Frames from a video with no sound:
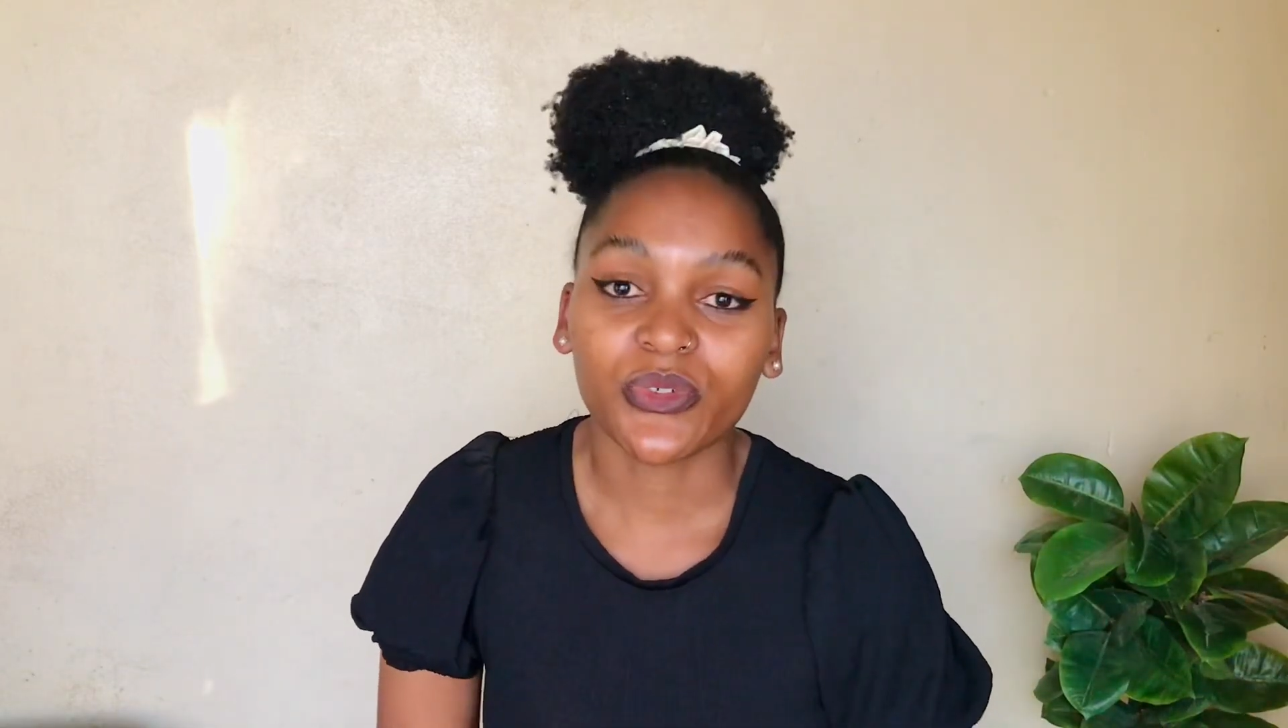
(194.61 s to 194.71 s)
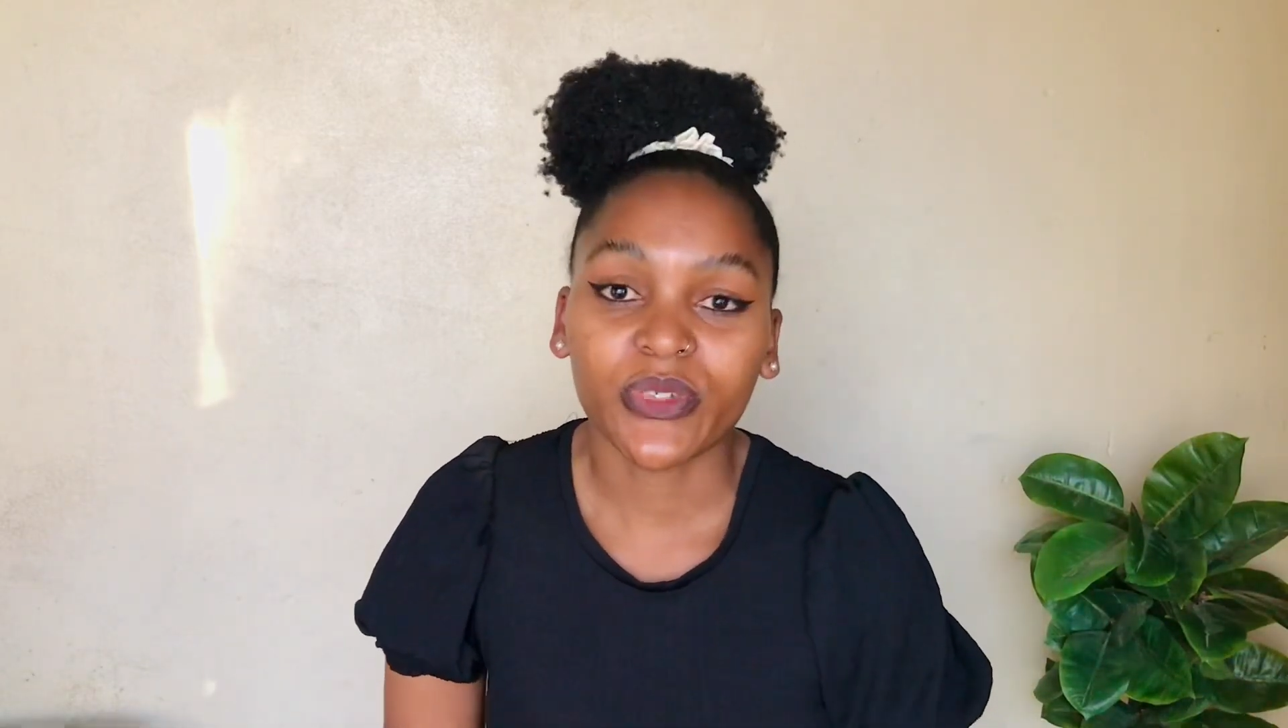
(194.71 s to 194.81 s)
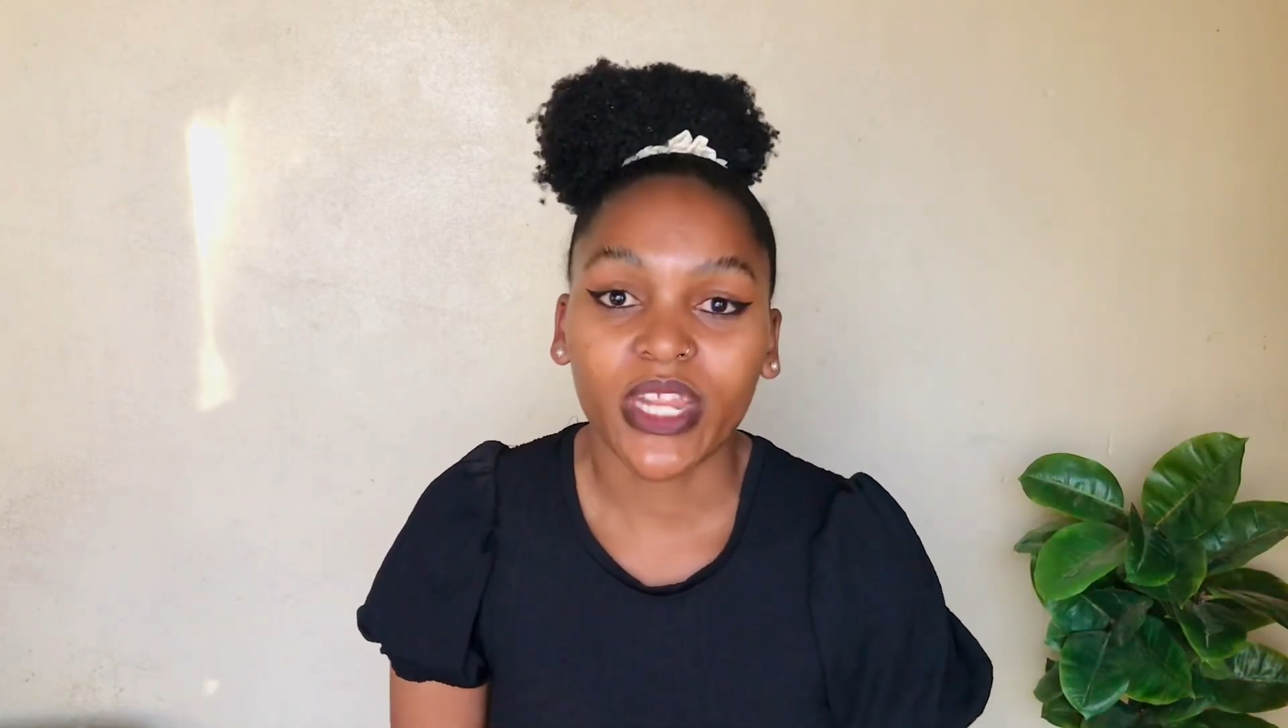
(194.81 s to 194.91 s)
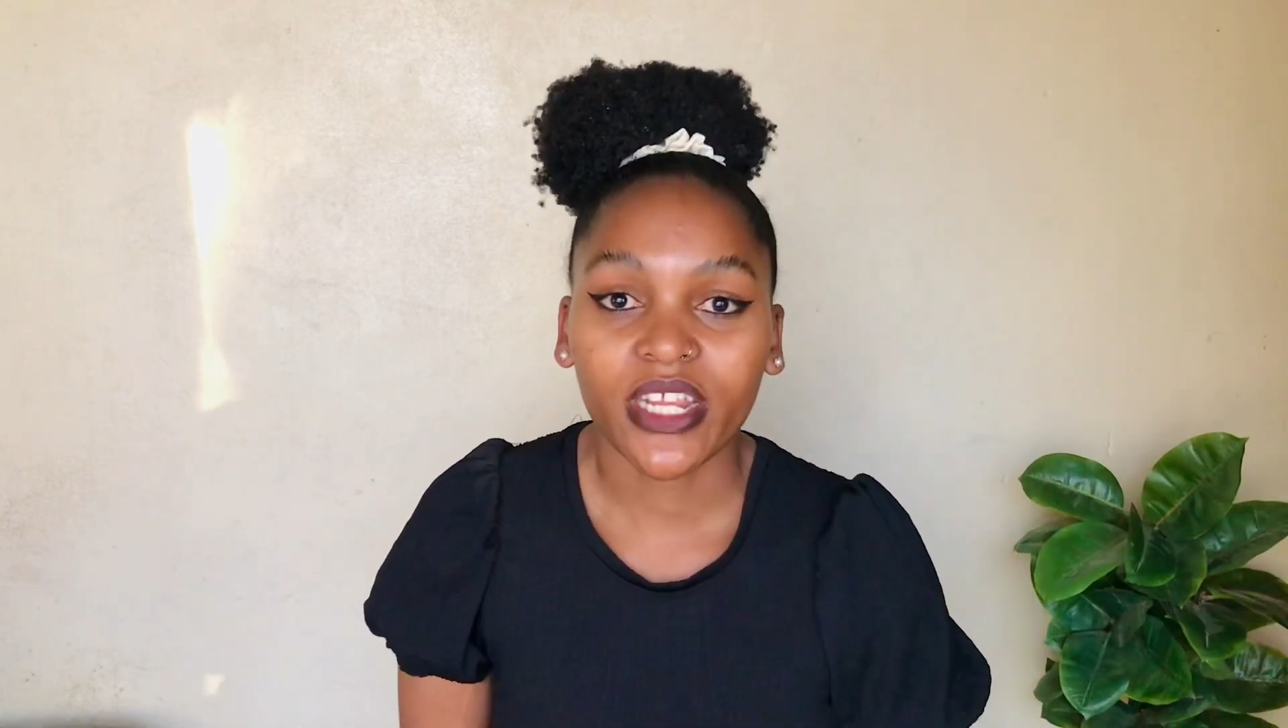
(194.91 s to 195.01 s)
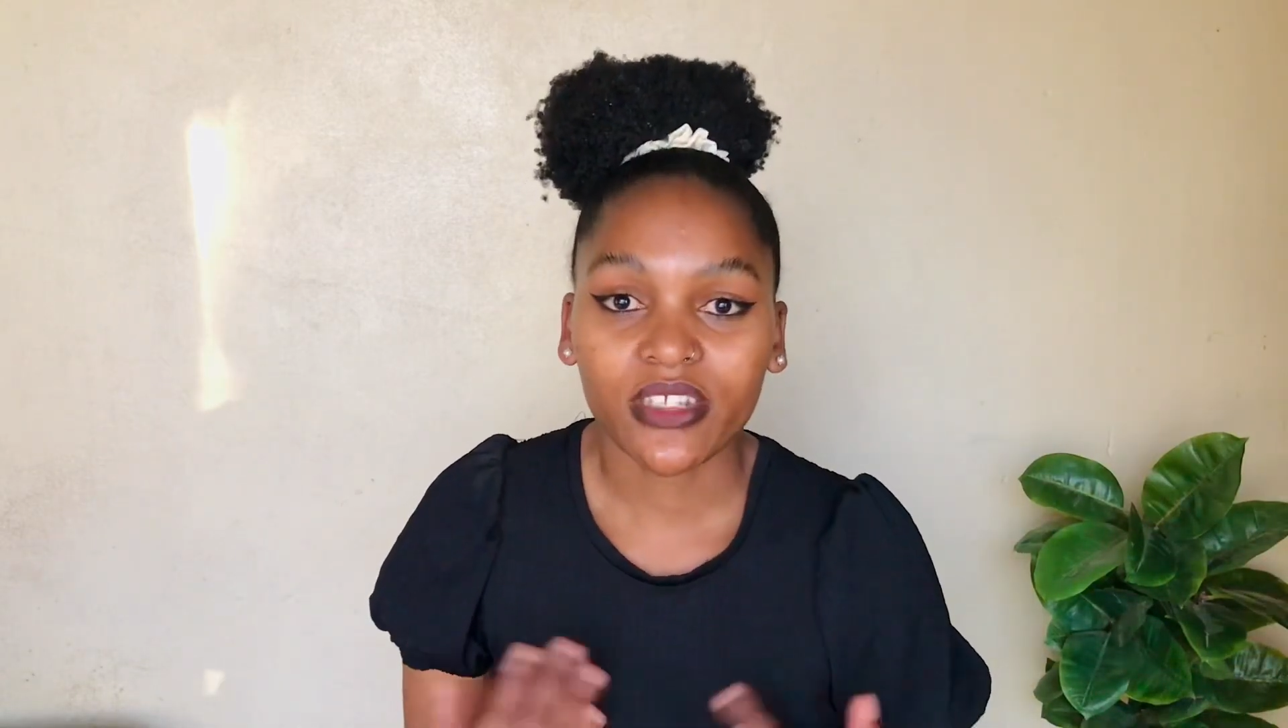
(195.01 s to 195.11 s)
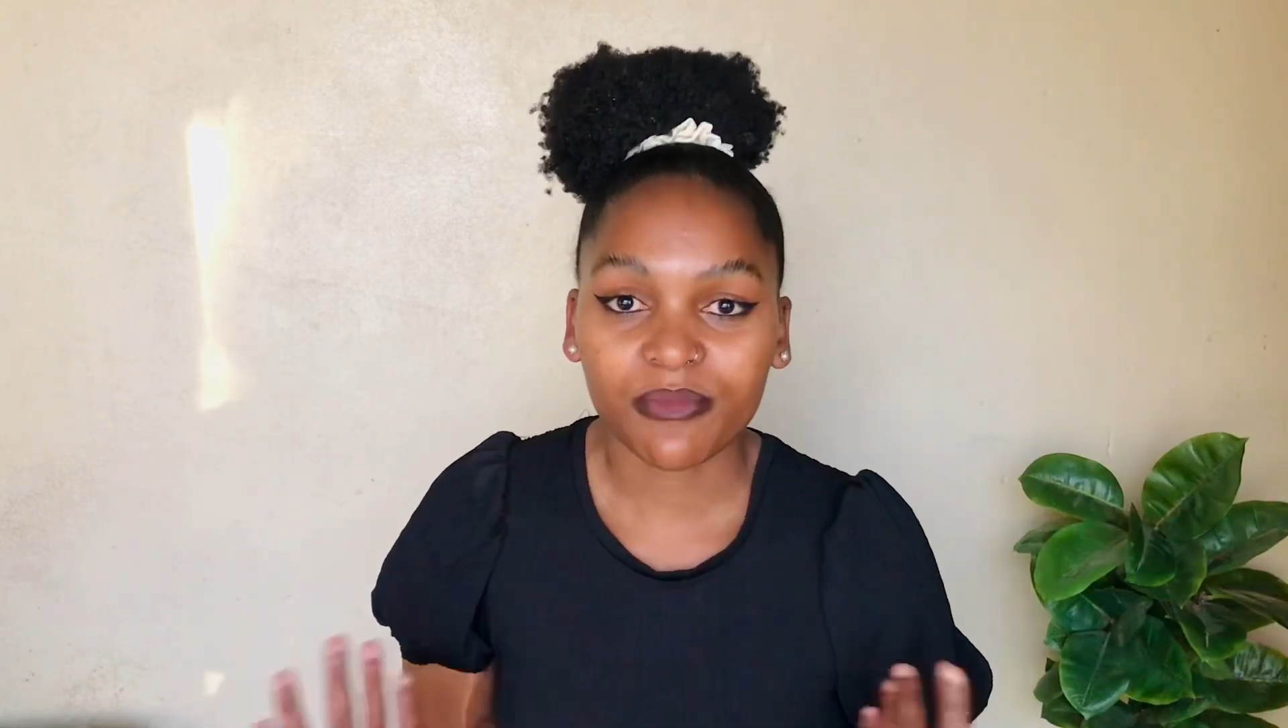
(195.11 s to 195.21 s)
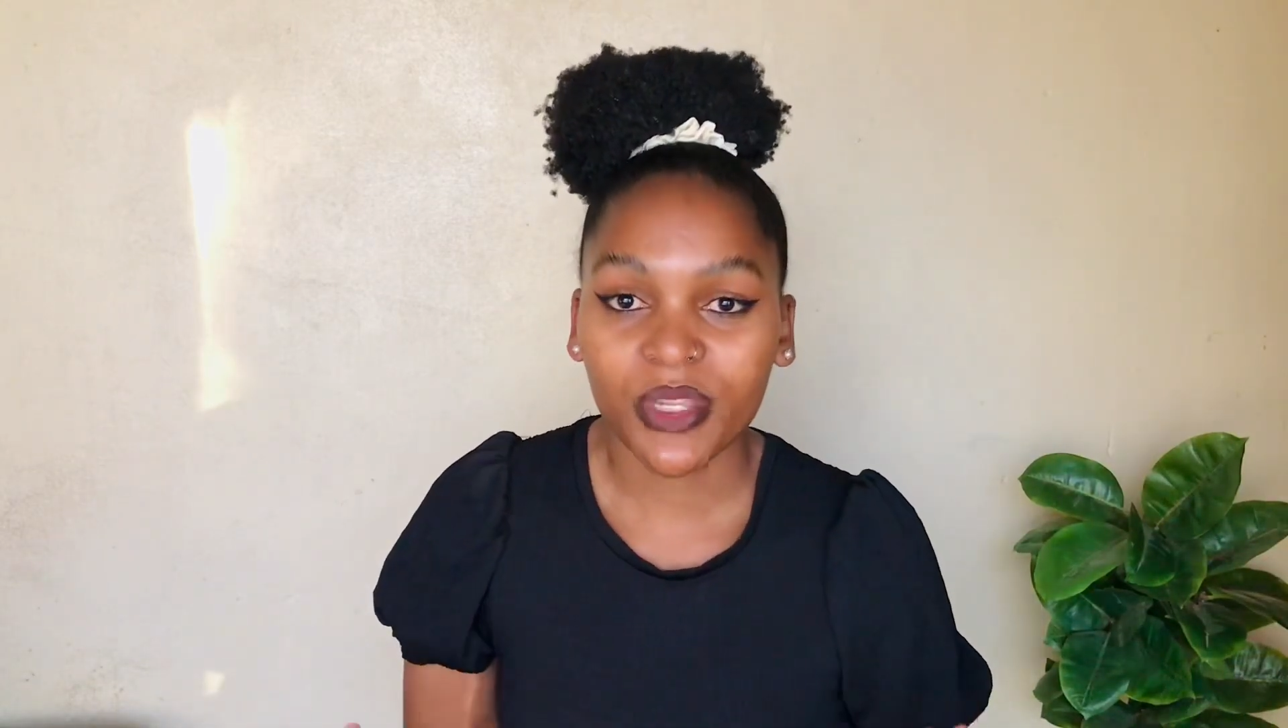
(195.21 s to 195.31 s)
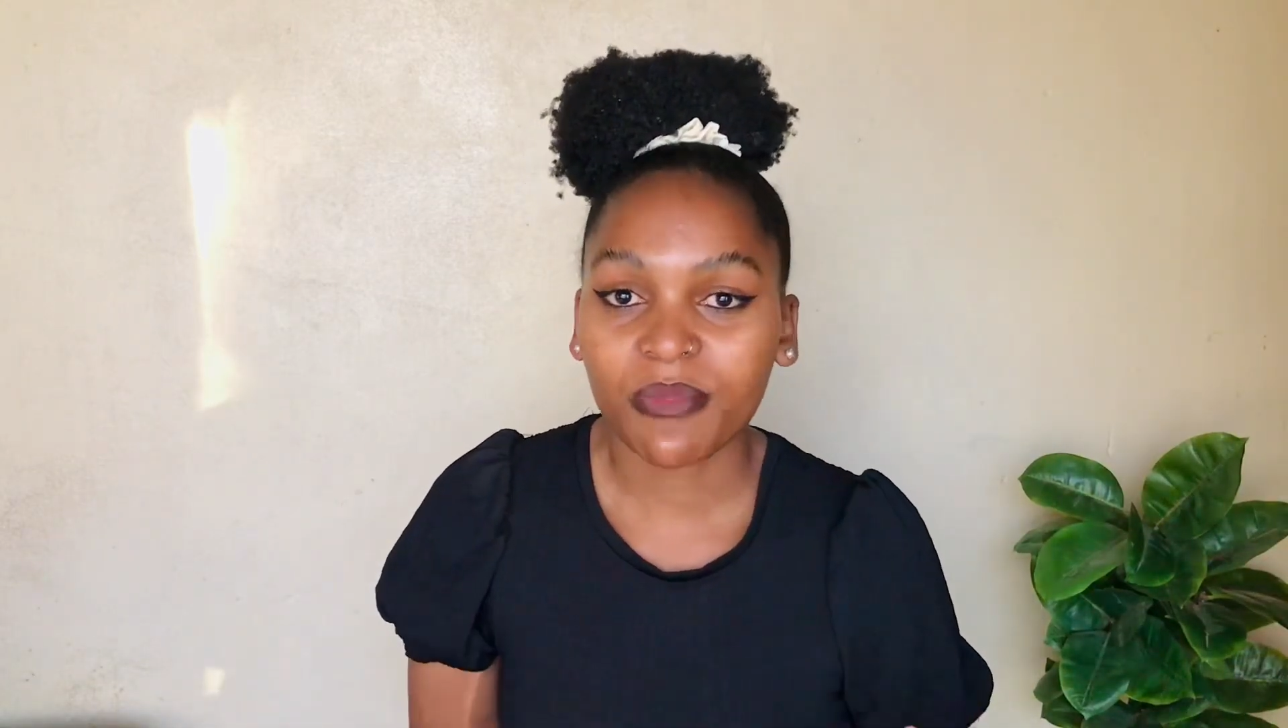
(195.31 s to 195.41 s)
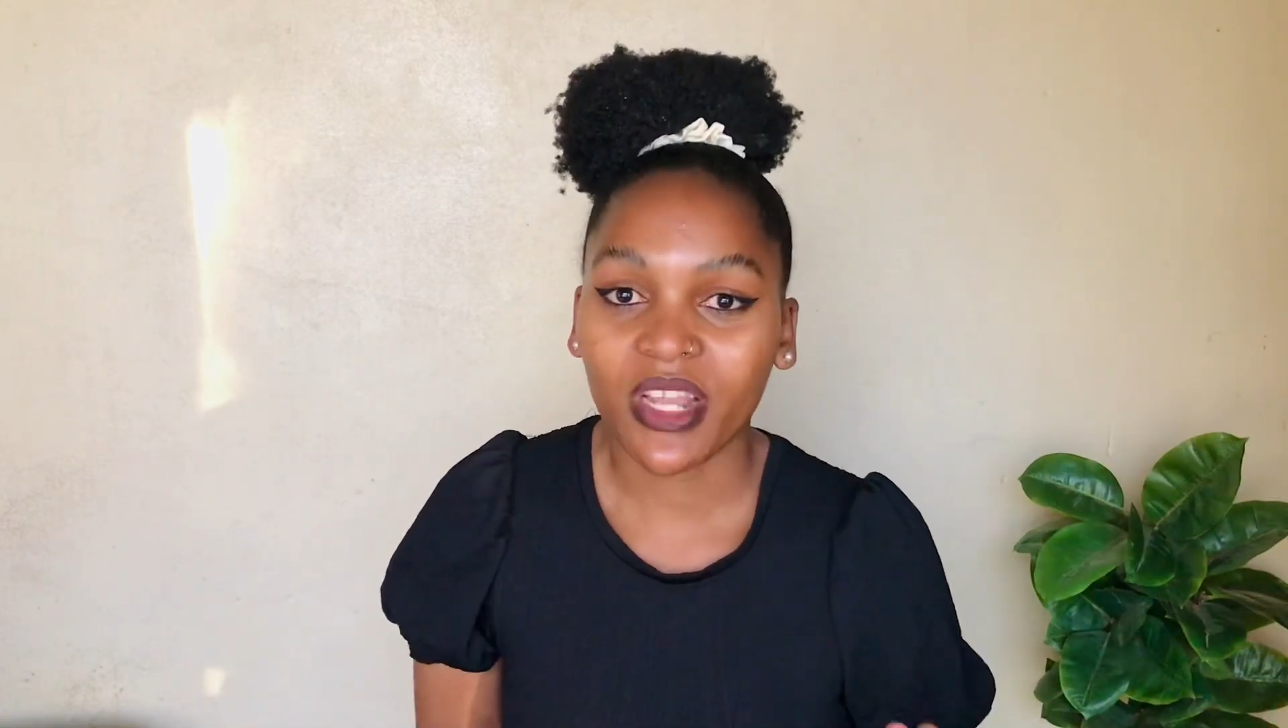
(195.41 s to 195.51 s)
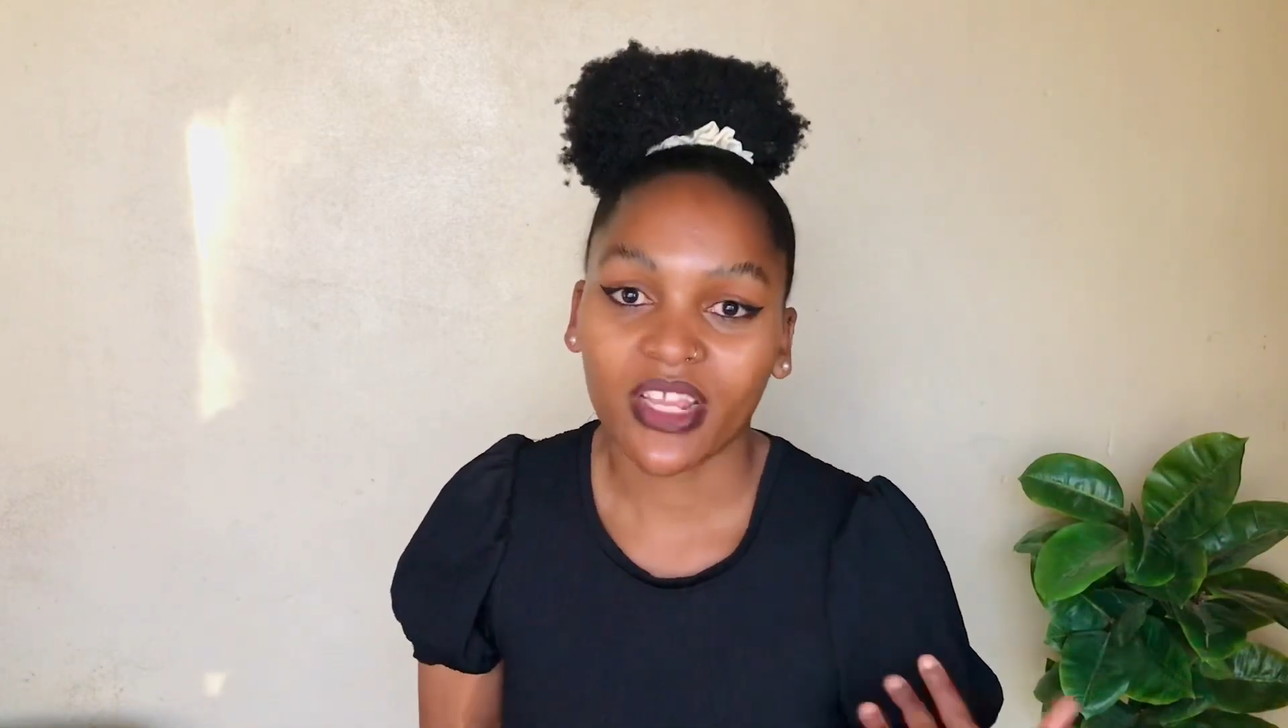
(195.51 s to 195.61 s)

create maybe